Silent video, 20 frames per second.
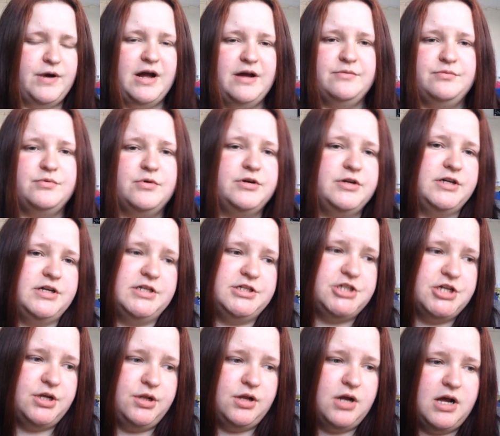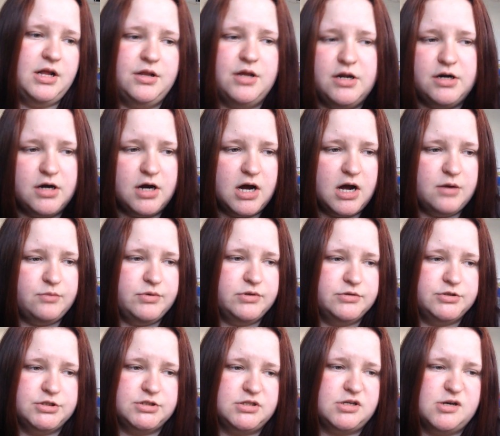I wanted a gel eyeliner, I
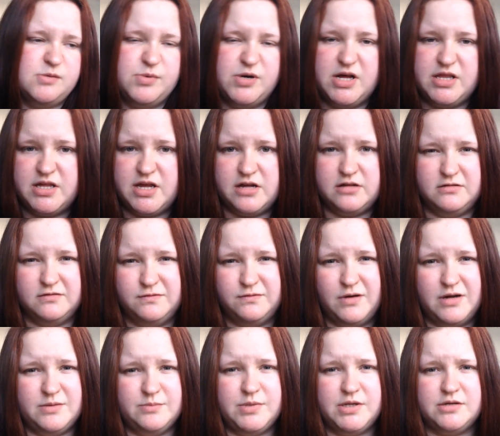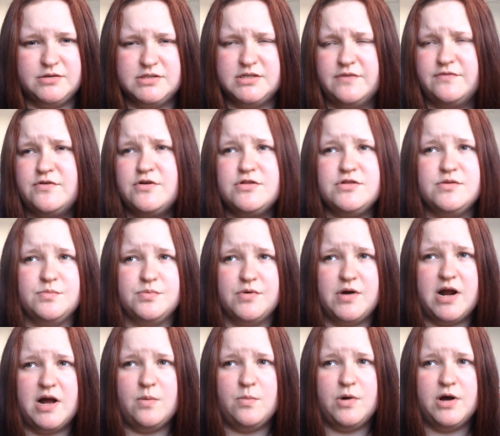will just go buy the e.l.f. one because I've got the
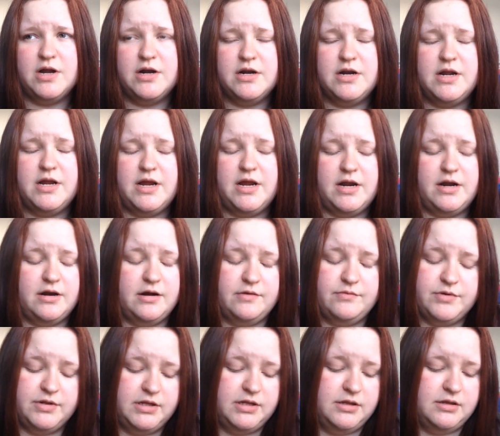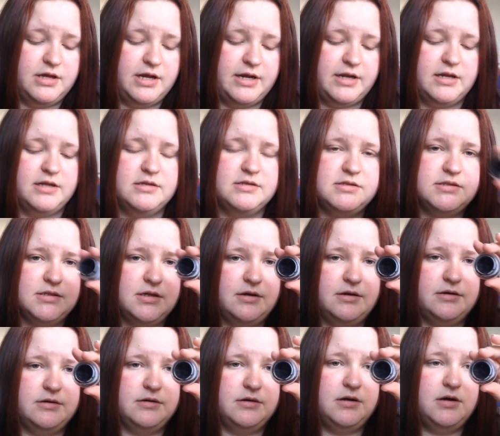brown one and I really like it,
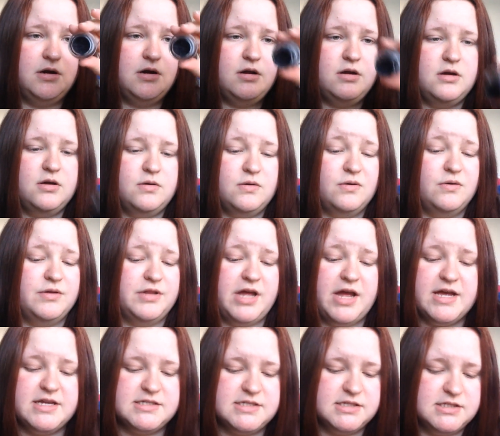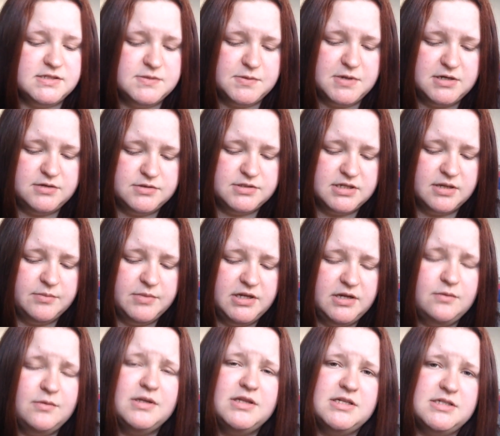so... Or the Essence one or
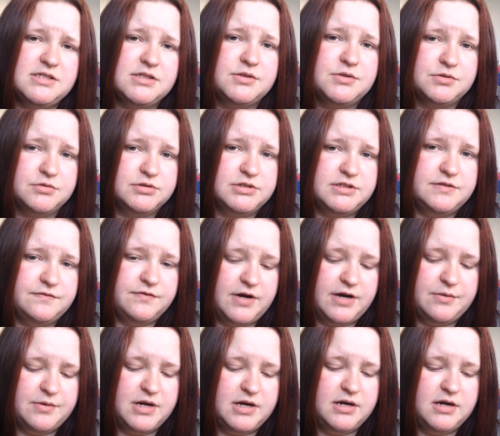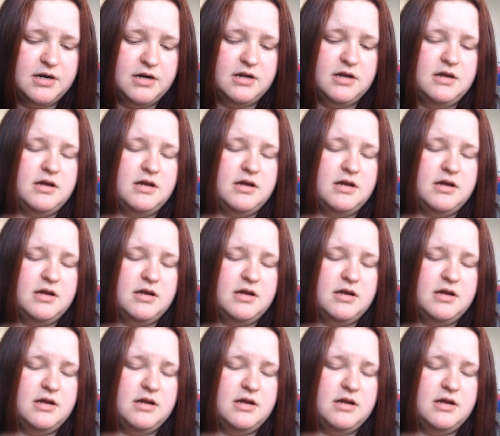something, one that's a cruelty-free one.